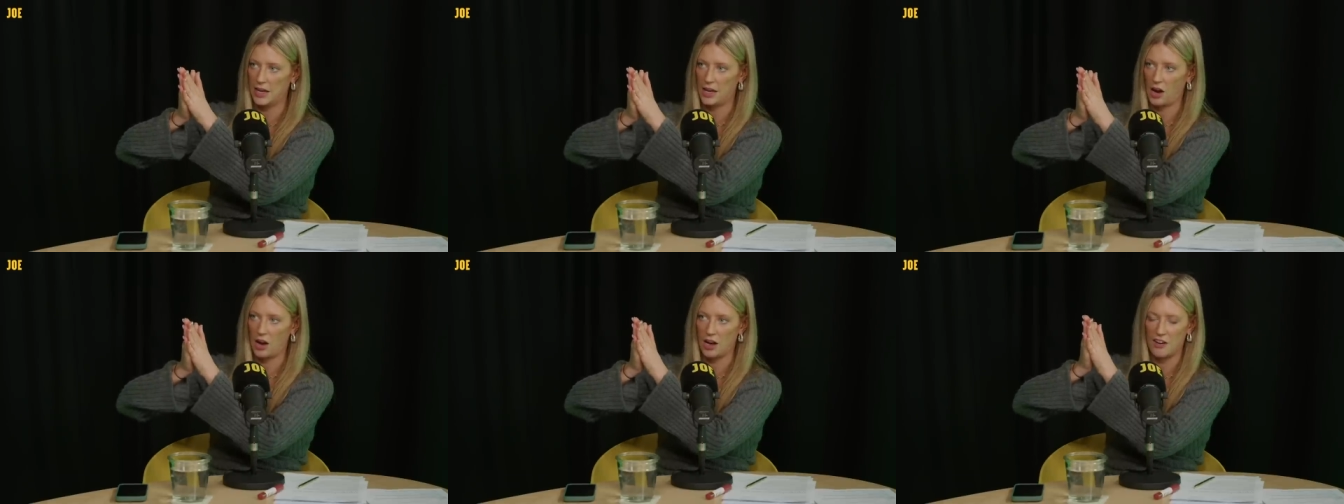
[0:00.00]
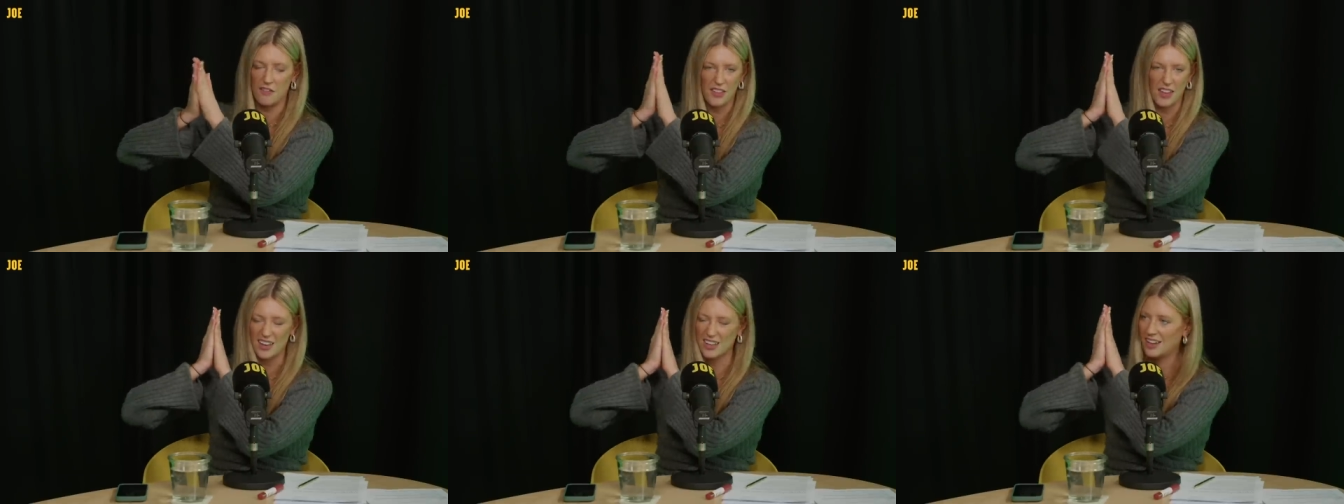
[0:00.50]
They're going
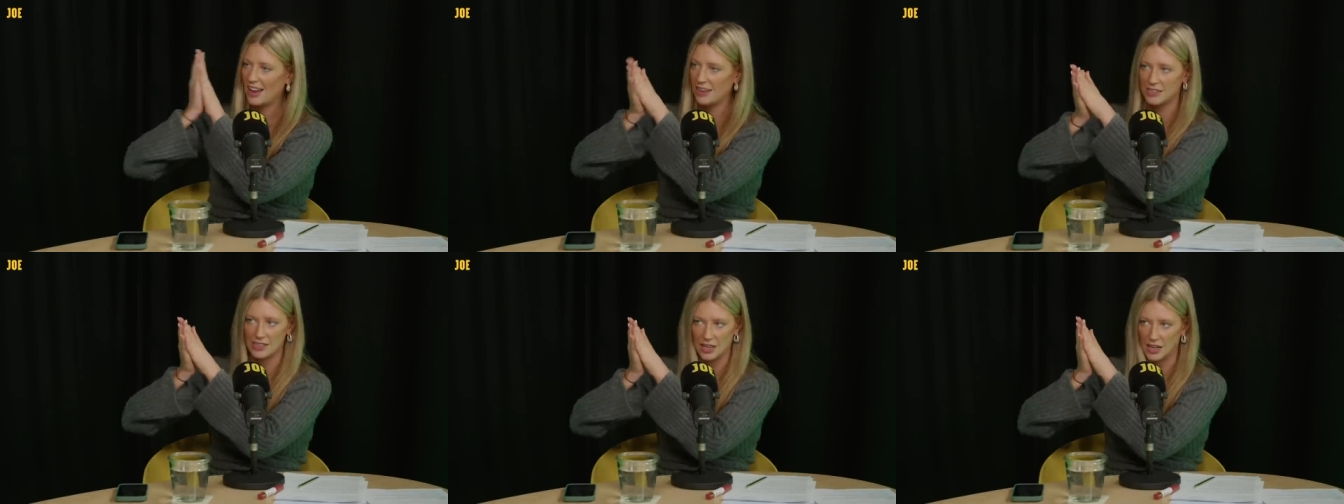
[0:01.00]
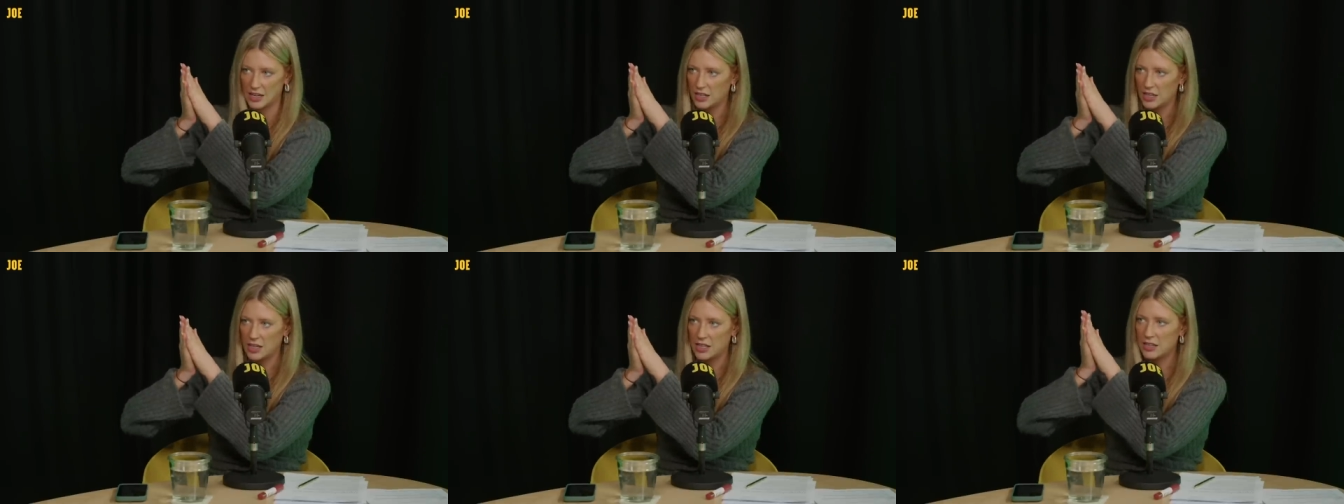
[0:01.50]
for the
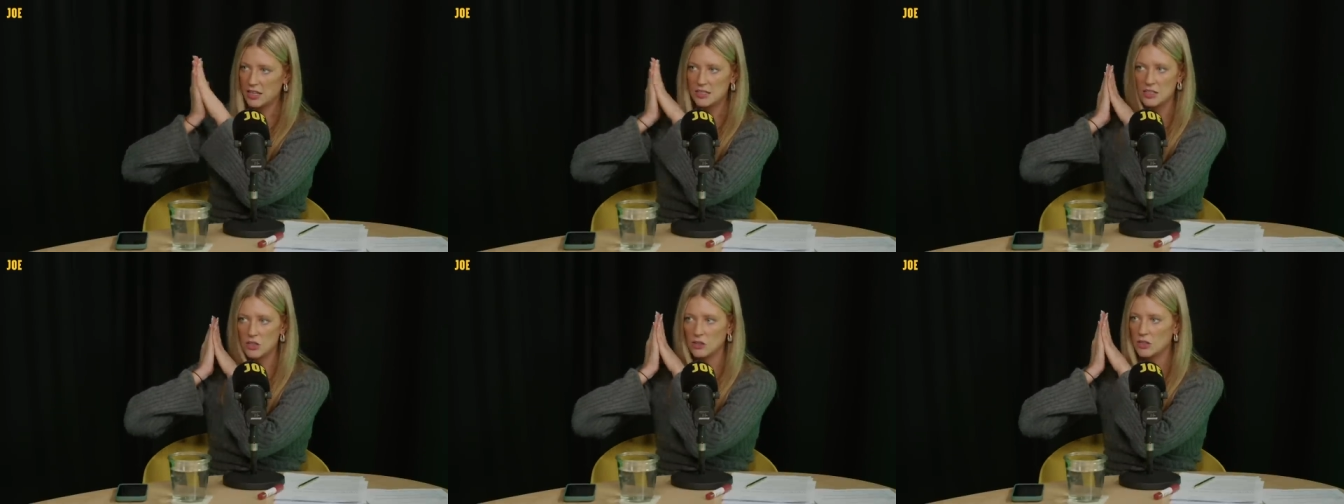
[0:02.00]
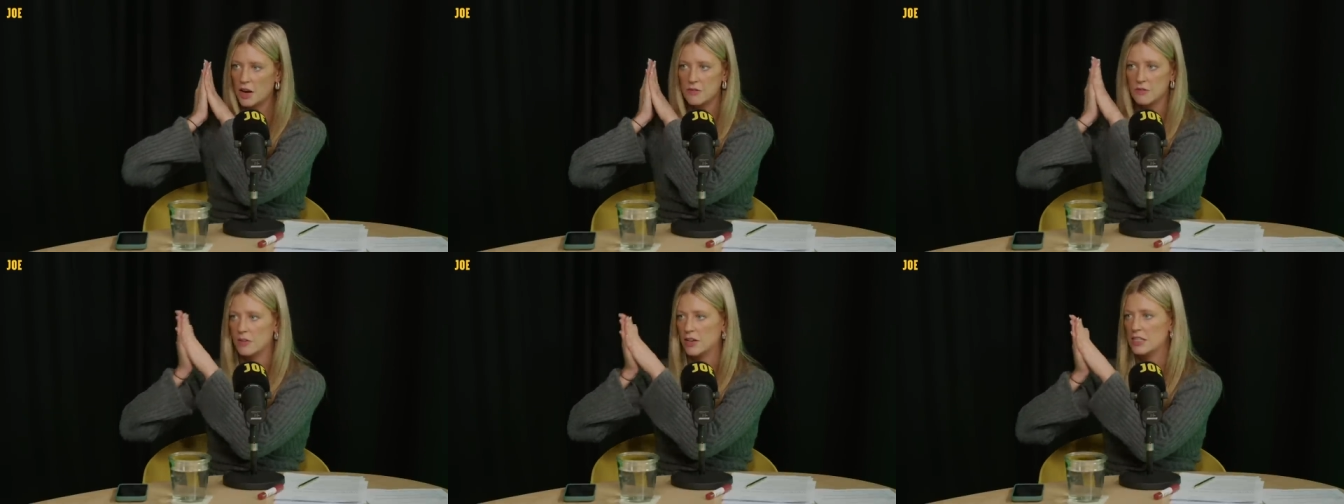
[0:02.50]
classic... They're still an
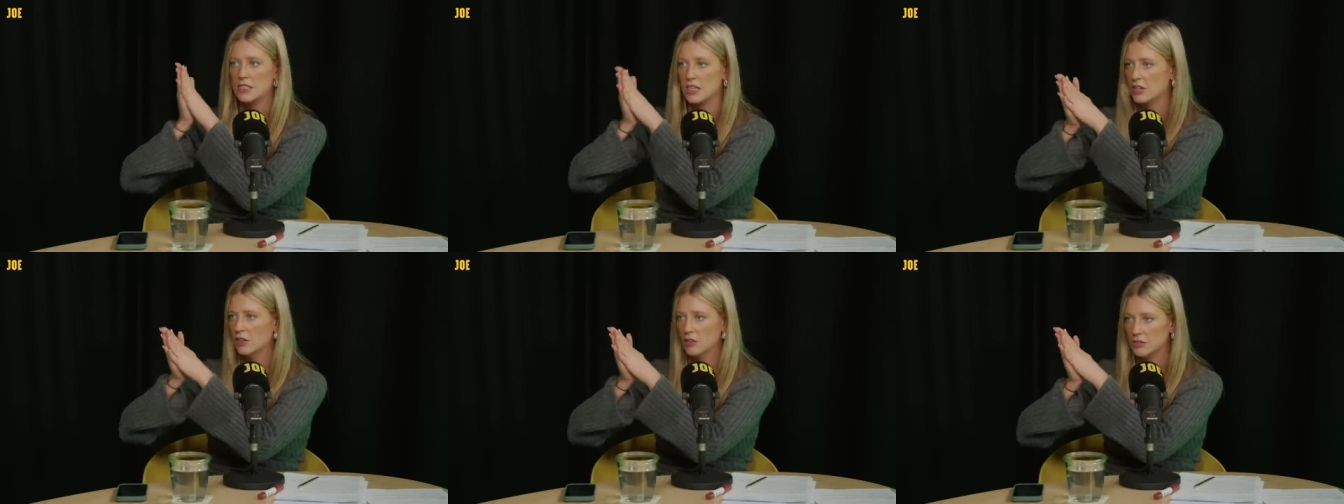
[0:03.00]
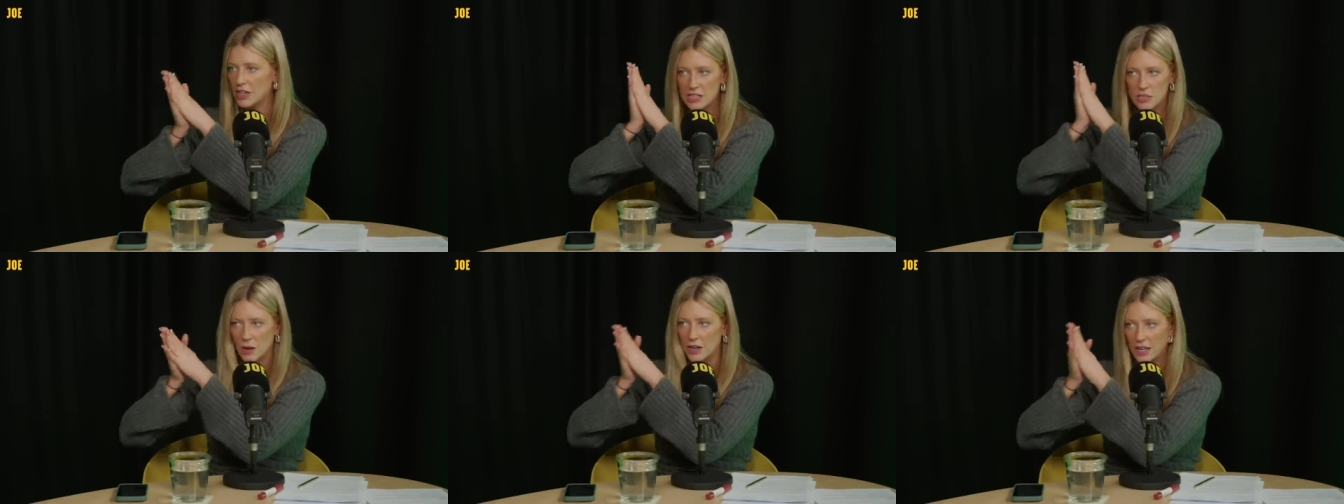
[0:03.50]
oven-ready deal.
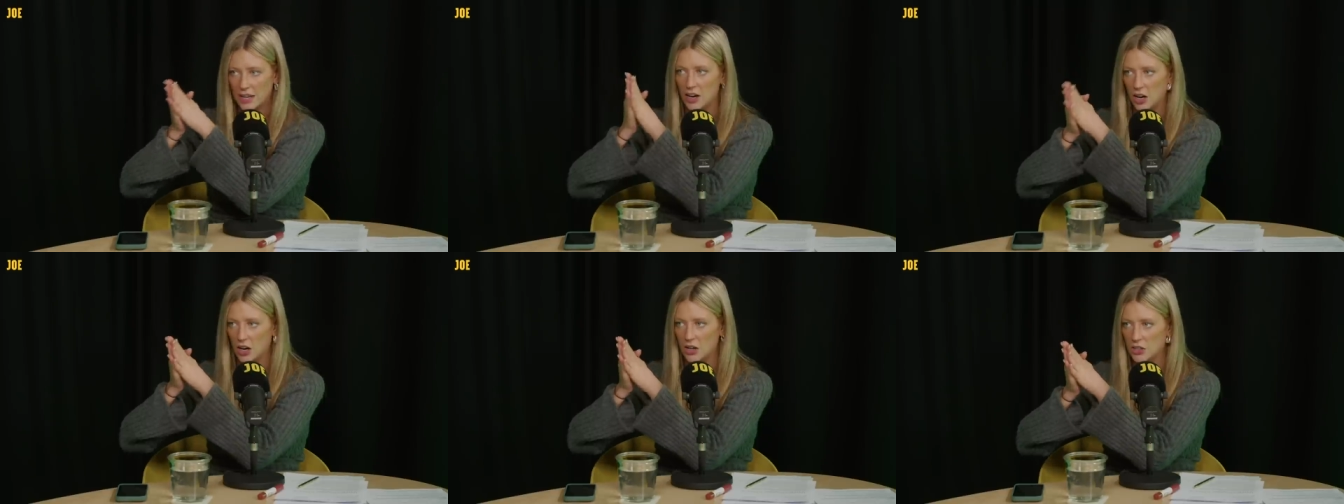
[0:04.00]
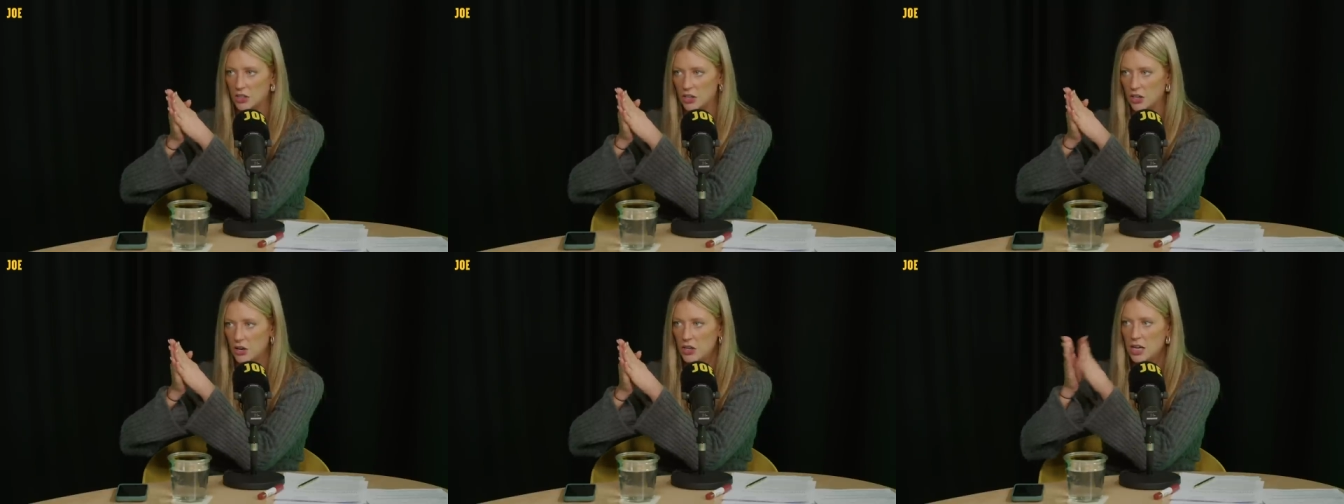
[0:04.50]
That's where they are,
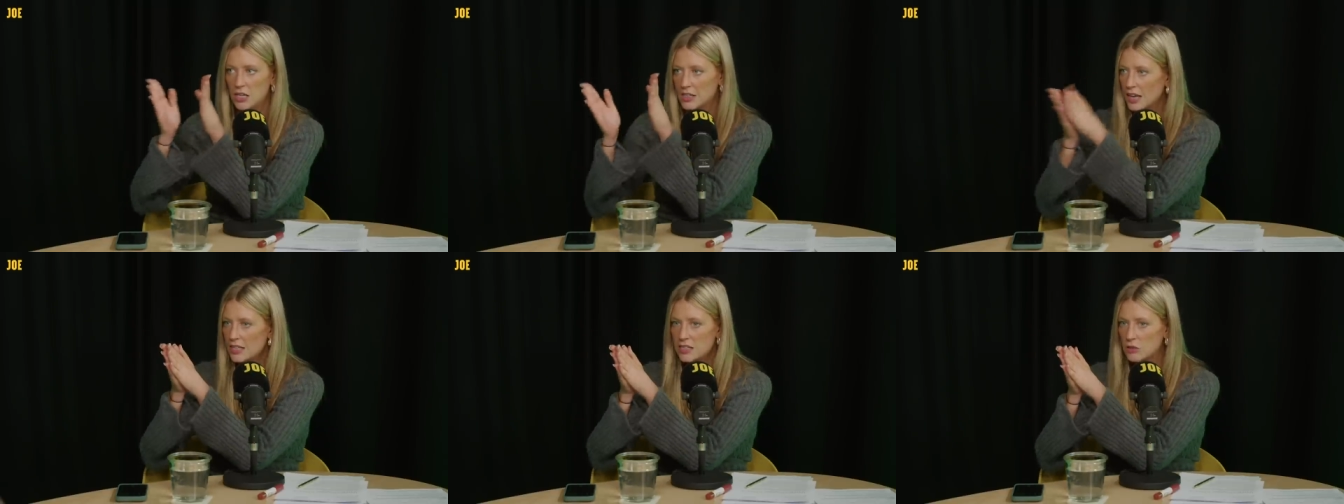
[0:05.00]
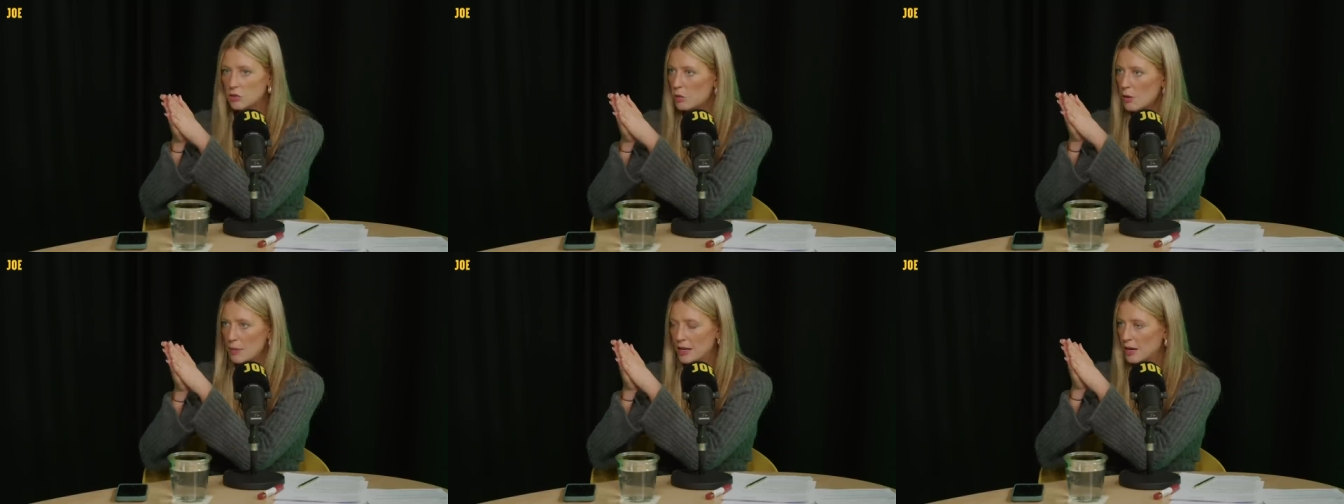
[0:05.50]
you know? They're still
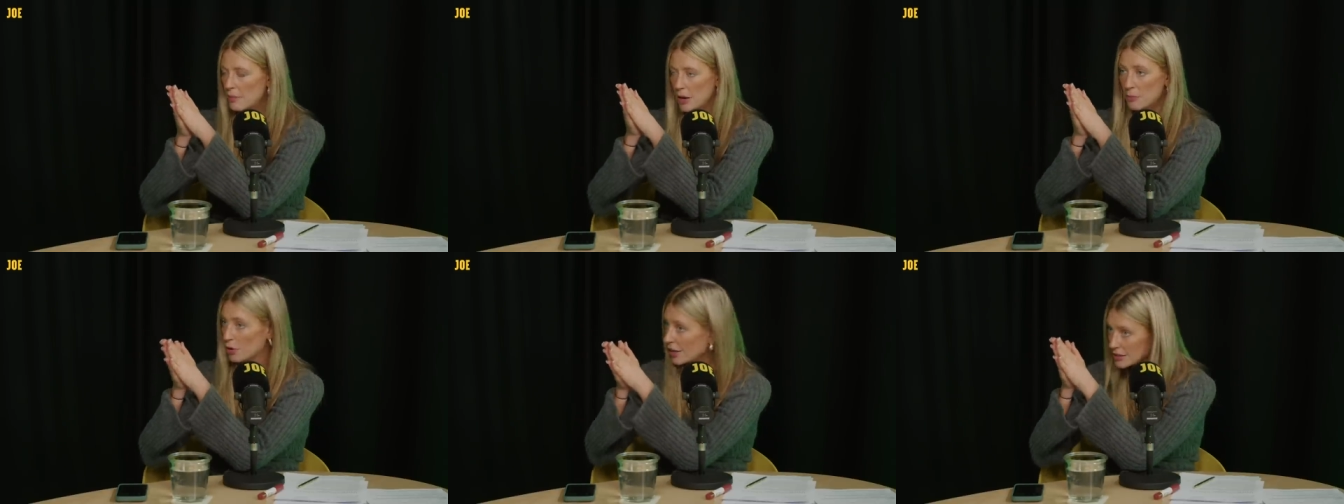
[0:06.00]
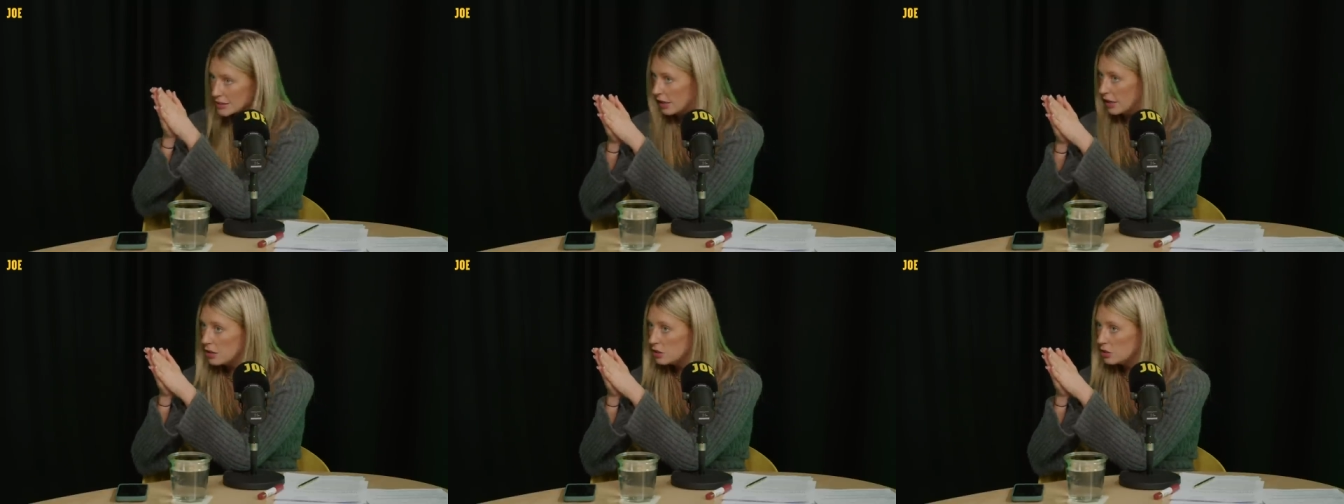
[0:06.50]
quibbling about Brexit.